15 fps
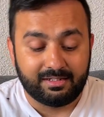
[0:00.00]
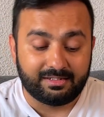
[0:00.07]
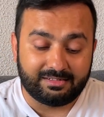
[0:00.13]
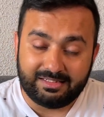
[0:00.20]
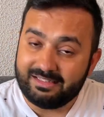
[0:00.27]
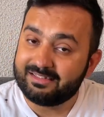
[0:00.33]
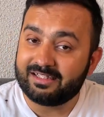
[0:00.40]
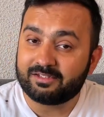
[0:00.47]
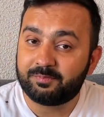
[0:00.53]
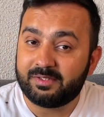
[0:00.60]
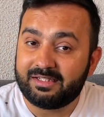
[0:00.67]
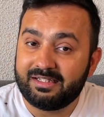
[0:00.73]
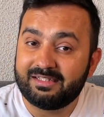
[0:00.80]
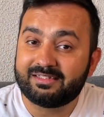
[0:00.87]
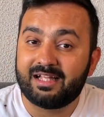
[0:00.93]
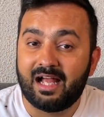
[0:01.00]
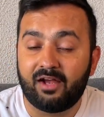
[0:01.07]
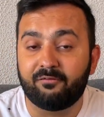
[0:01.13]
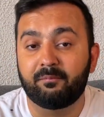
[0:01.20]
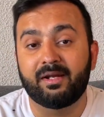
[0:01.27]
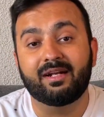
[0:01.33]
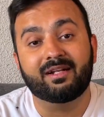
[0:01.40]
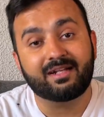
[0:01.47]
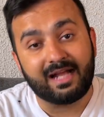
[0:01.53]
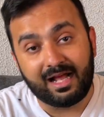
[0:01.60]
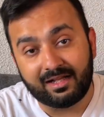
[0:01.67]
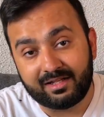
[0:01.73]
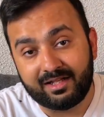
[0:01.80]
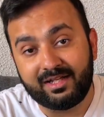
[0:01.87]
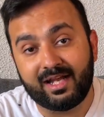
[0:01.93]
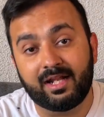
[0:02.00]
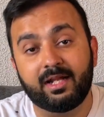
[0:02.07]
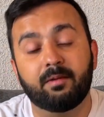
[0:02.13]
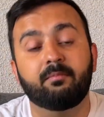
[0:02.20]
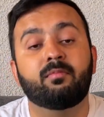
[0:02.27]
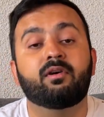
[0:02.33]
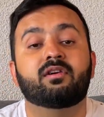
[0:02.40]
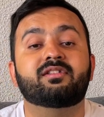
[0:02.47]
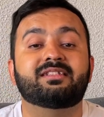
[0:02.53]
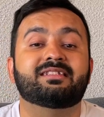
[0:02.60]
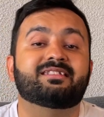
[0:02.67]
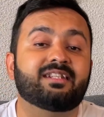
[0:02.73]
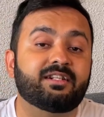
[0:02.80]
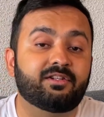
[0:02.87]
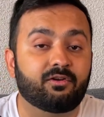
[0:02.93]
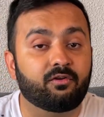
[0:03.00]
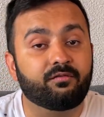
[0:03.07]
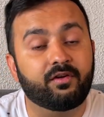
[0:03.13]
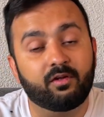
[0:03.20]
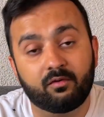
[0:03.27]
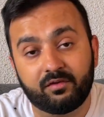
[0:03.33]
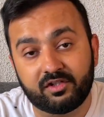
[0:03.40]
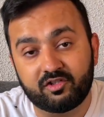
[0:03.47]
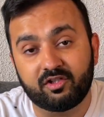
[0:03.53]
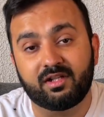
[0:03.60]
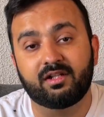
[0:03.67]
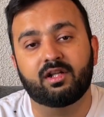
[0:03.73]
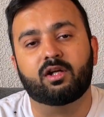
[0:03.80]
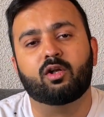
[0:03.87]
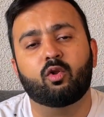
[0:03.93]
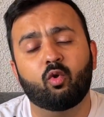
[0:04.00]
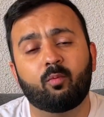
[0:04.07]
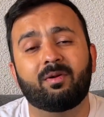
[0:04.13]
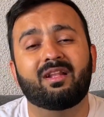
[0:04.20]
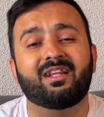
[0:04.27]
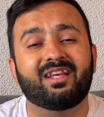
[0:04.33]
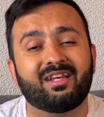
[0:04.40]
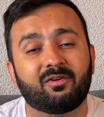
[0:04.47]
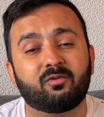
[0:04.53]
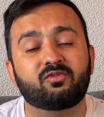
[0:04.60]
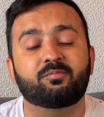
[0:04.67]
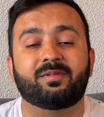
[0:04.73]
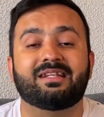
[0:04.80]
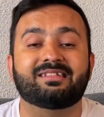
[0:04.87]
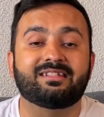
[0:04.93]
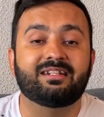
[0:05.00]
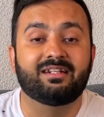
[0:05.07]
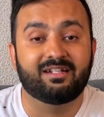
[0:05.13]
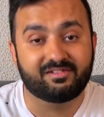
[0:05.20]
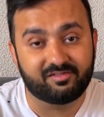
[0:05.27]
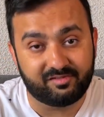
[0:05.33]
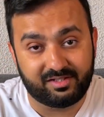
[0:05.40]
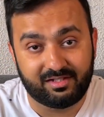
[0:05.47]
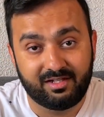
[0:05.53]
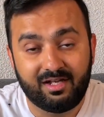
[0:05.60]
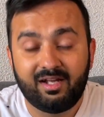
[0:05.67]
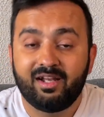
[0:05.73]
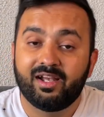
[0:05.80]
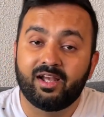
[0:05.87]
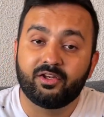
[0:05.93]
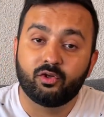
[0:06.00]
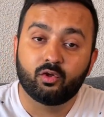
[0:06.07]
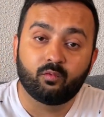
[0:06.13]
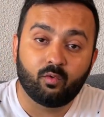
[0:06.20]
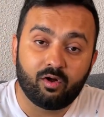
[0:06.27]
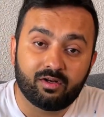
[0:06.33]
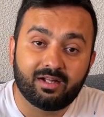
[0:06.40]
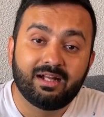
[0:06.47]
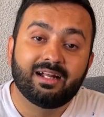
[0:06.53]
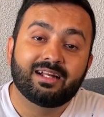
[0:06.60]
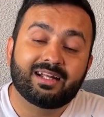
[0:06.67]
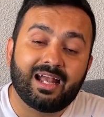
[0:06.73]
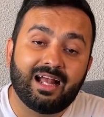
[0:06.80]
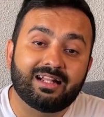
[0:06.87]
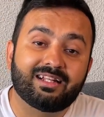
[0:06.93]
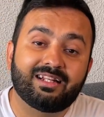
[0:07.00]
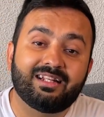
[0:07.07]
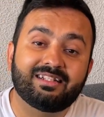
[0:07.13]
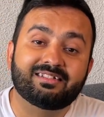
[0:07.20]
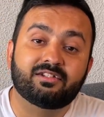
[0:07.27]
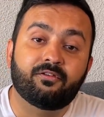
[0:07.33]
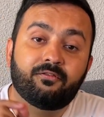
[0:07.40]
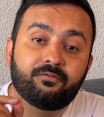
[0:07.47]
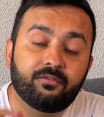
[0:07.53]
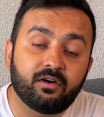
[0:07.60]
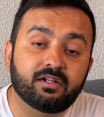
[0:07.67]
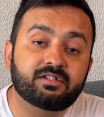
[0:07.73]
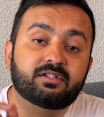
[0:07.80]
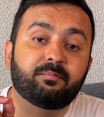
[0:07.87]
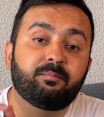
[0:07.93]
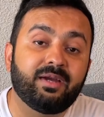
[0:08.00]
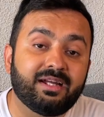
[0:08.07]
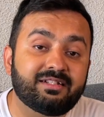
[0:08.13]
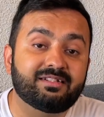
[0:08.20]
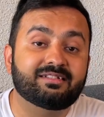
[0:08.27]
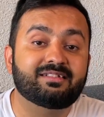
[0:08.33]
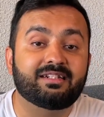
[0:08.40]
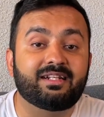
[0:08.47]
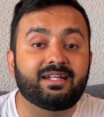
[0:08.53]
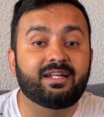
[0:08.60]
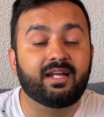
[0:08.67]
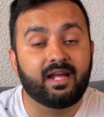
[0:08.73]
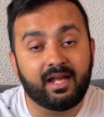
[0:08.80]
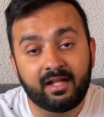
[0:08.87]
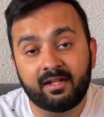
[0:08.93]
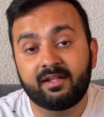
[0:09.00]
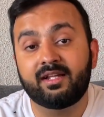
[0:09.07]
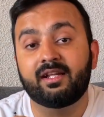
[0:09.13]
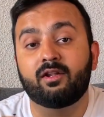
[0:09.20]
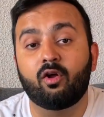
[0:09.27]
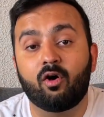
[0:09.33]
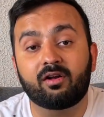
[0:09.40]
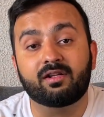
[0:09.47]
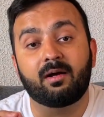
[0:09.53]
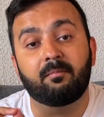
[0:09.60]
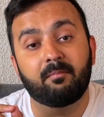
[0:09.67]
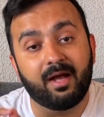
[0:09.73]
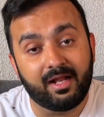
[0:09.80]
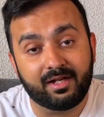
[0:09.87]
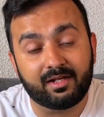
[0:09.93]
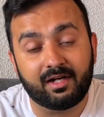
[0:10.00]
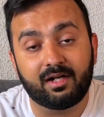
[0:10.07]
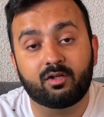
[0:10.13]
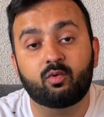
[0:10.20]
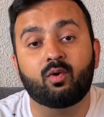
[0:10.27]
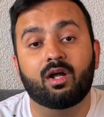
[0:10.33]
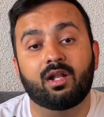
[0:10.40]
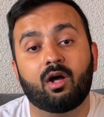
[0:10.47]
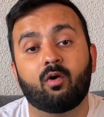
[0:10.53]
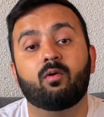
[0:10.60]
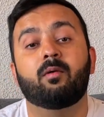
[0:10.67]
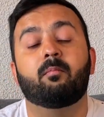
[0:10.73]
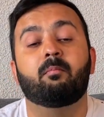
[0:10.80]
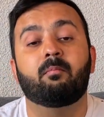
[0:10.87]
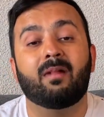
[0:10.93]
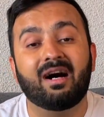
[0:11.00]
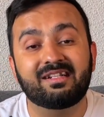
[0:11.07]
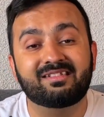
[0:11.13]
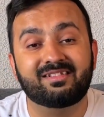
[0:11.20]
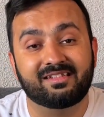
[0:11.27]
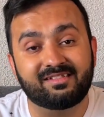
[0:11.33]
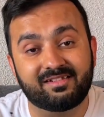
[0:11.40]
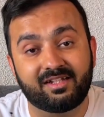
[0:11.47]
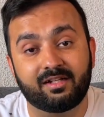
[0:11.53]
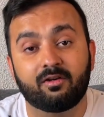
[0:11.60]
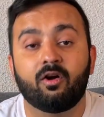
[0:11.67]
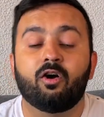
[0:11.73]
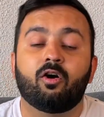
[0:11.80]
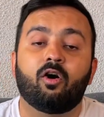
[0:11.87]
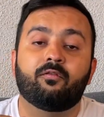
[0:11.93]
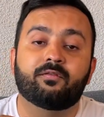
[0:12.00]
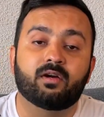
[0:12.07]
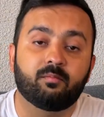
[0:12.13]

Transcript: These expertise have made Calgary an emerging center of innovation in the global aerospace industry. And you know what? Calgary is the first major city in the North America to allow mass testing of